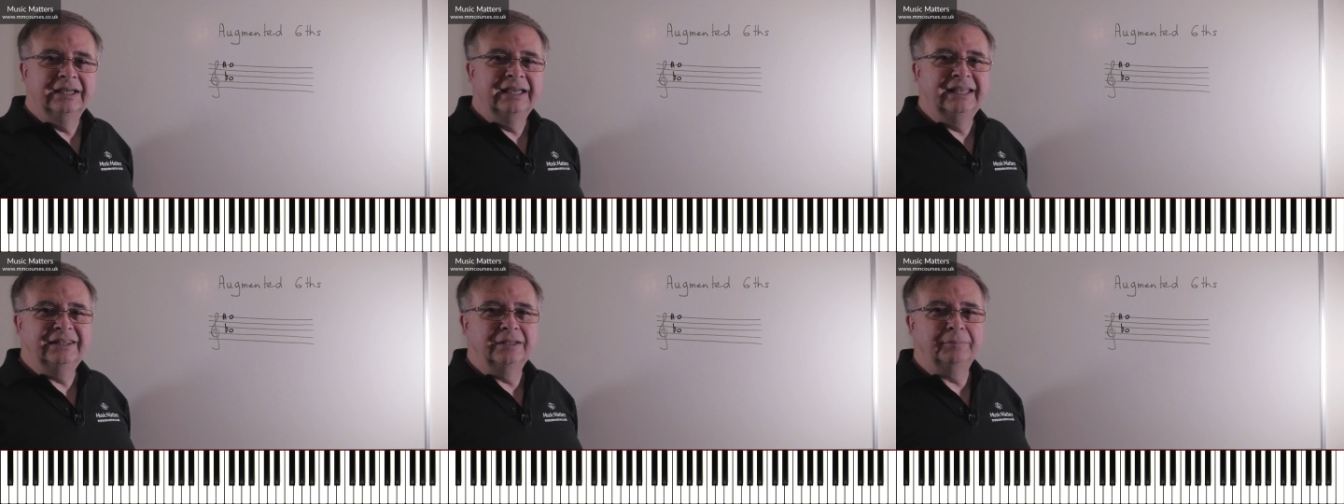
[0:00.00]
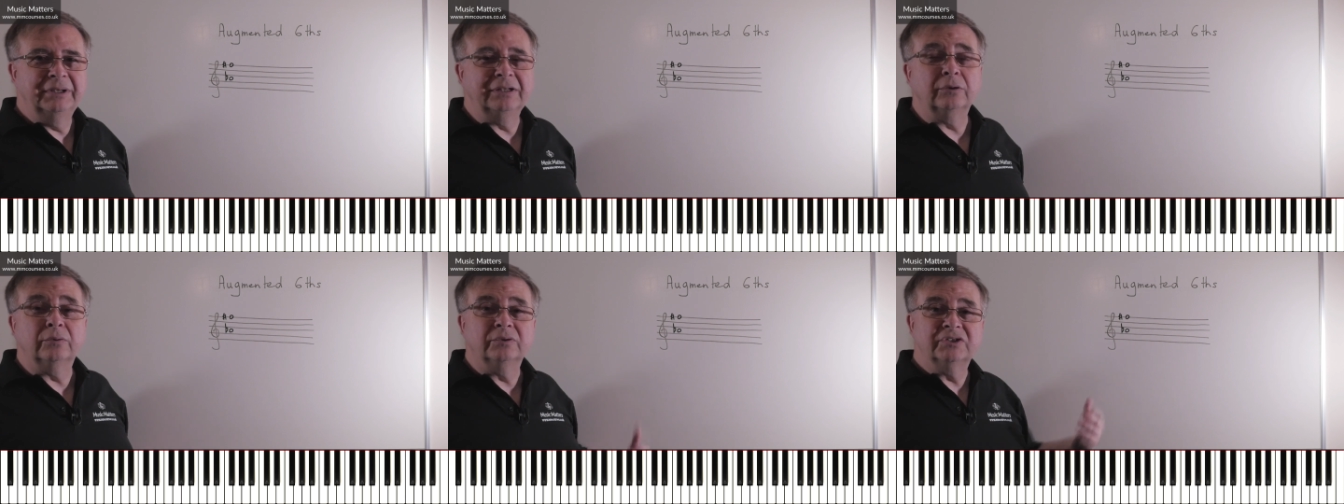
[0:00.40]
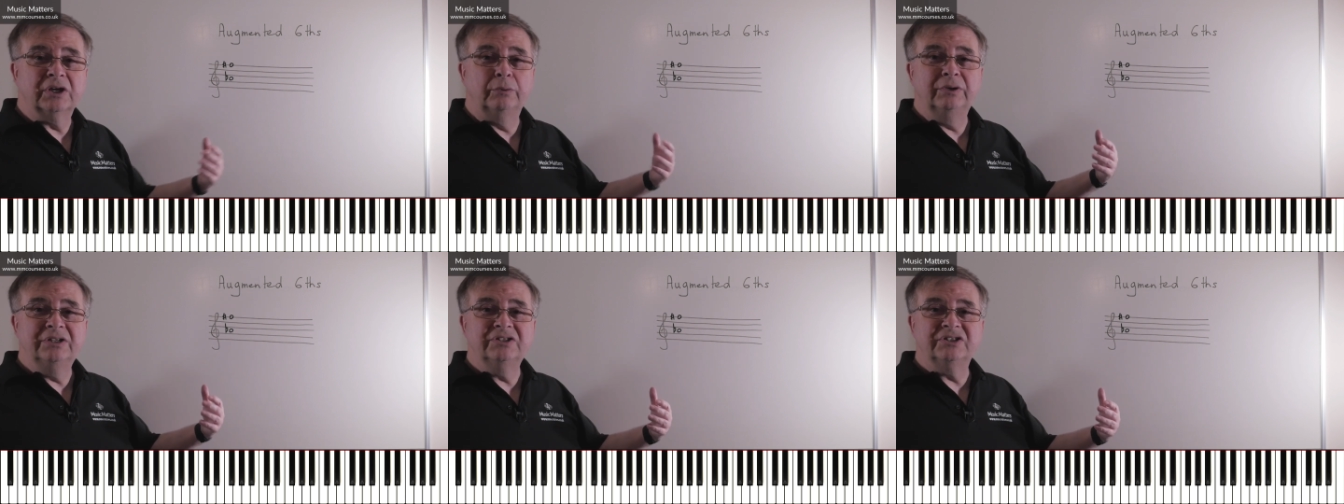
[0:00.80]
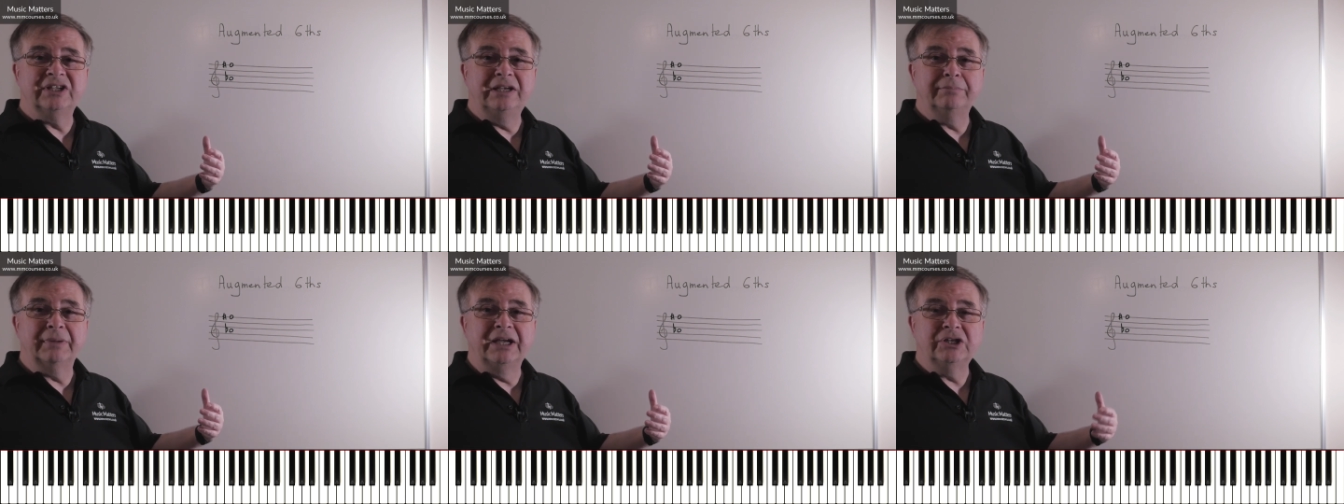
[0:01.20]
in the middle. So we're in
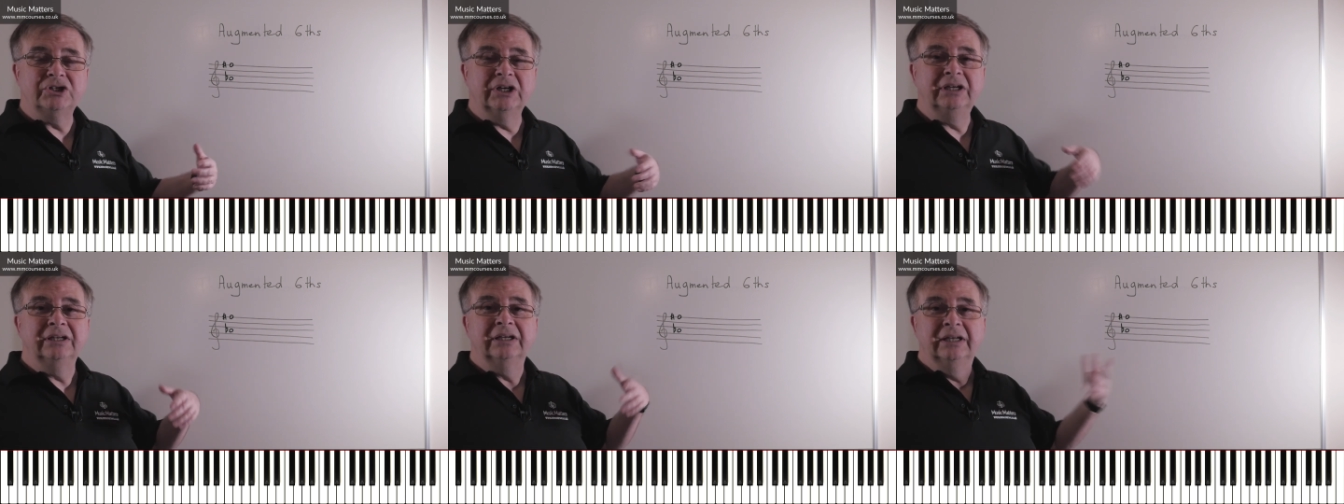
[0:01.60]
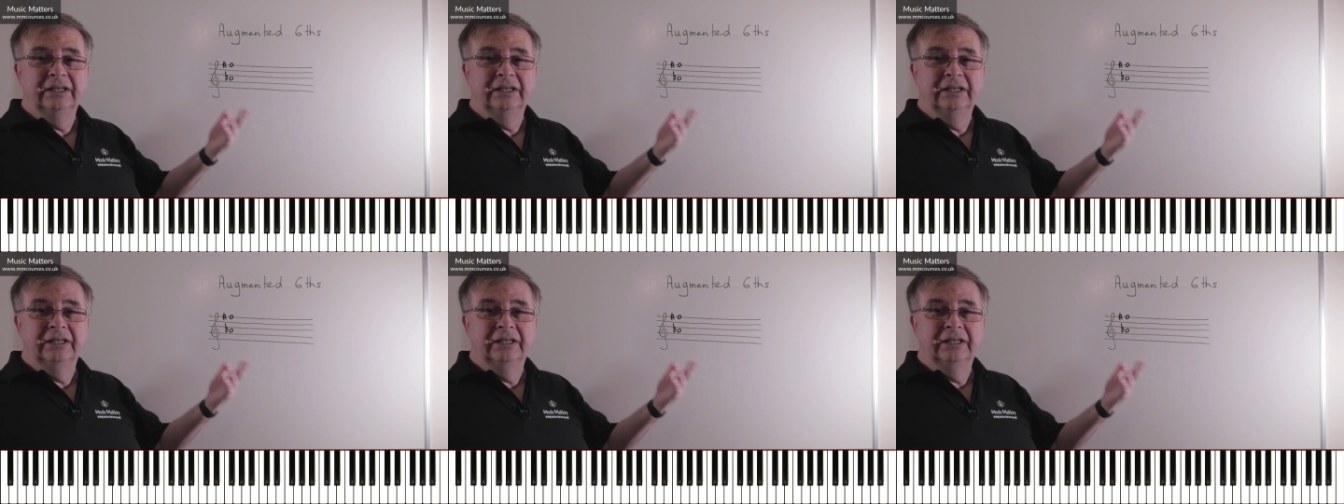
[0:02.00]
C major,